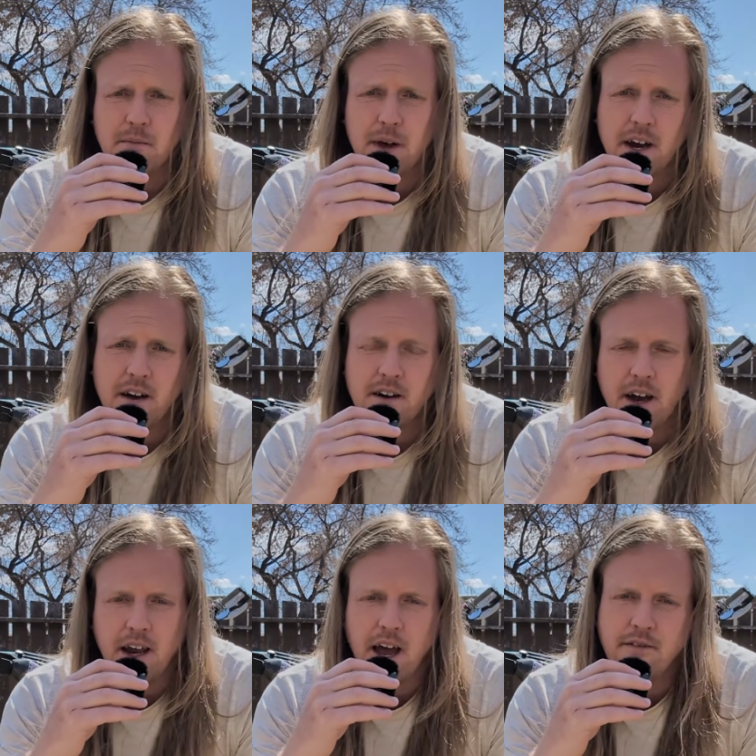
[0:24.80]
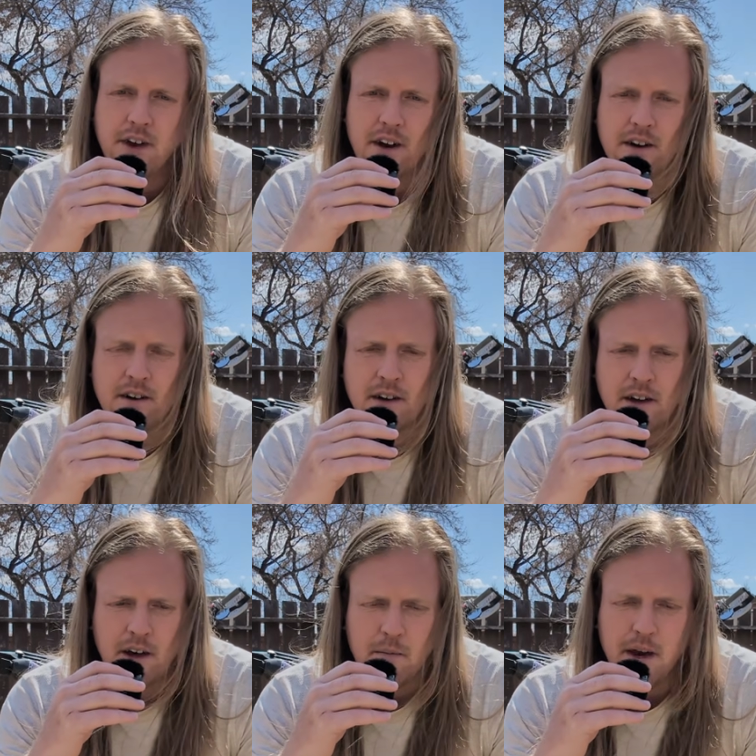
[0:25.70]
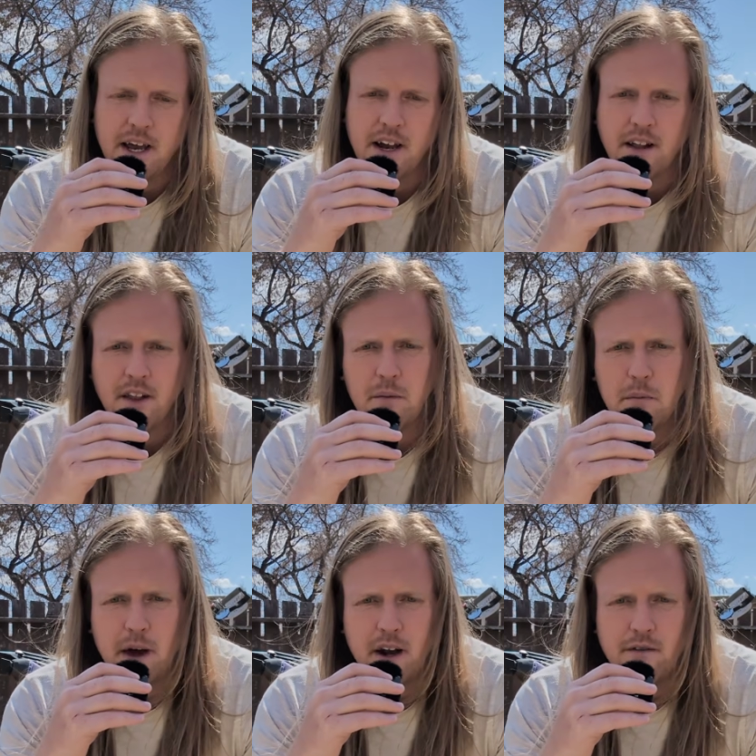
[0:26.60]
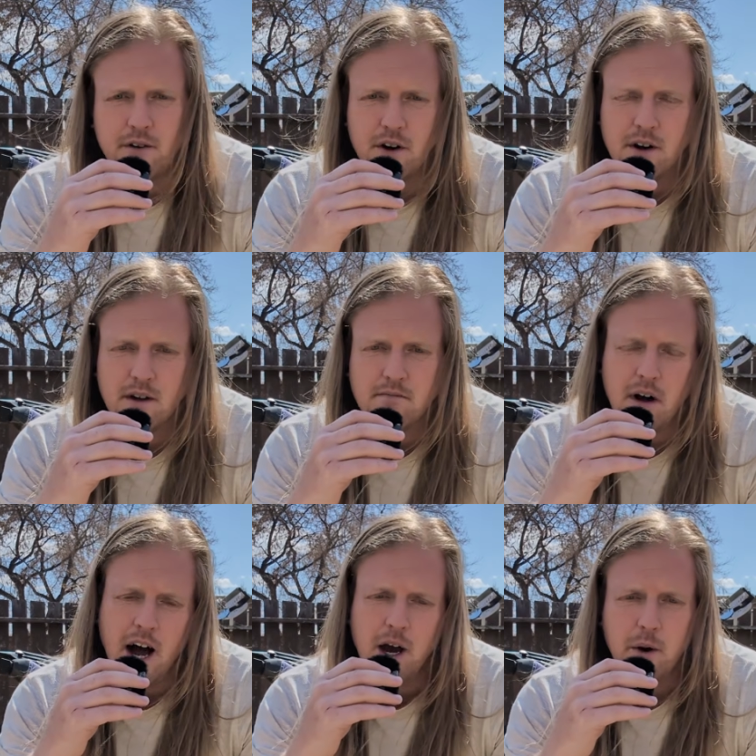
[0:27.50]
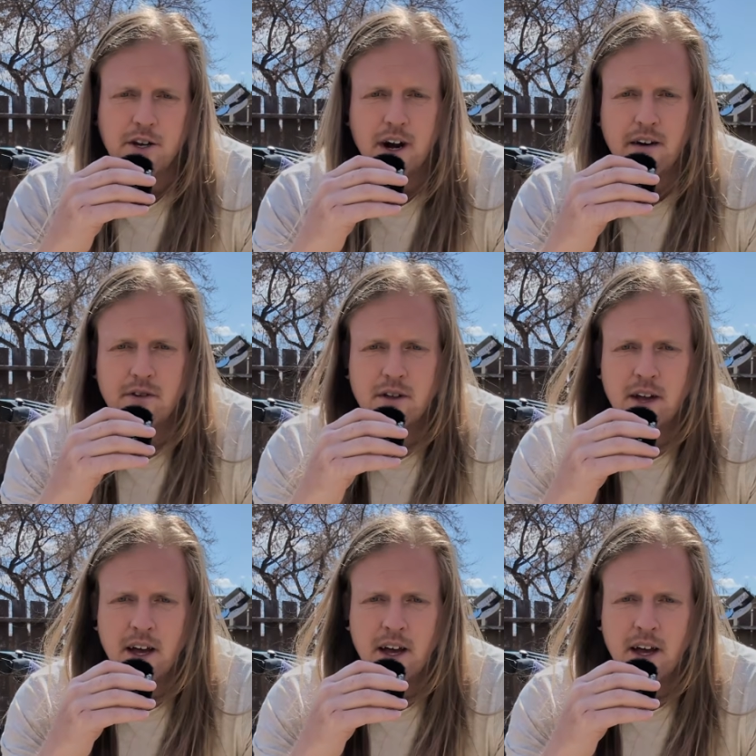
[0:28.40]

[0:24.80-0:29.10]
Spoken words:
bigger and heavier, making it a little bit better for highway travel,